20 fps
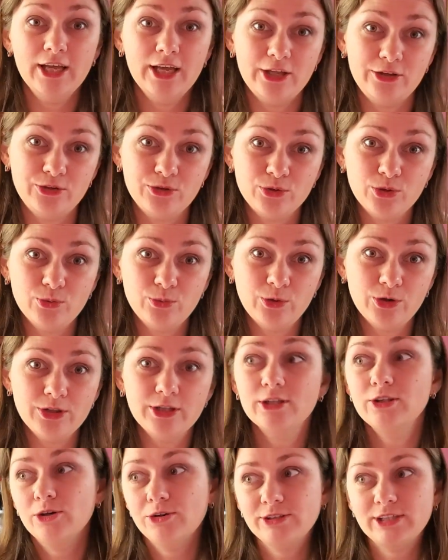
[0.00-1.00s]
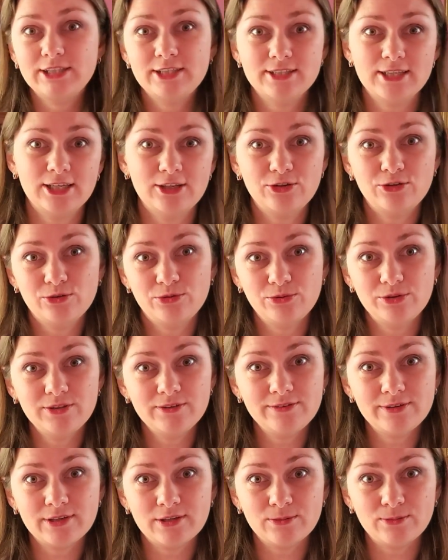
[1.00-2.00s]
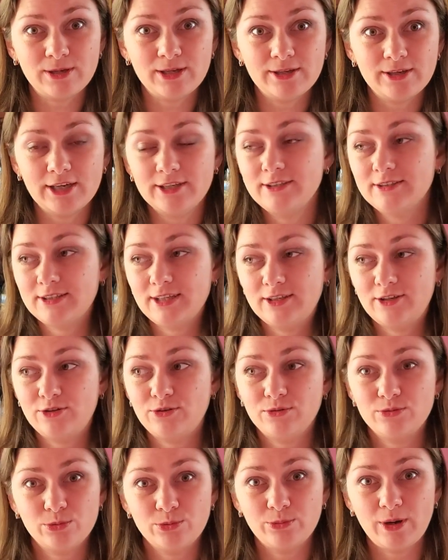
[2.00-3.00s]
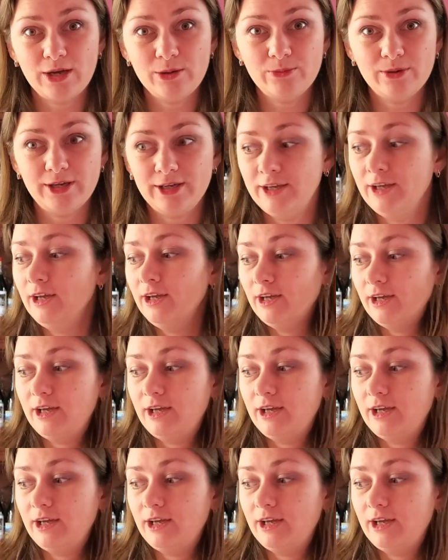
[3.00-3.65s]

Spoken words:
And you know what? No, I decided to do a different way. I decided to do my way.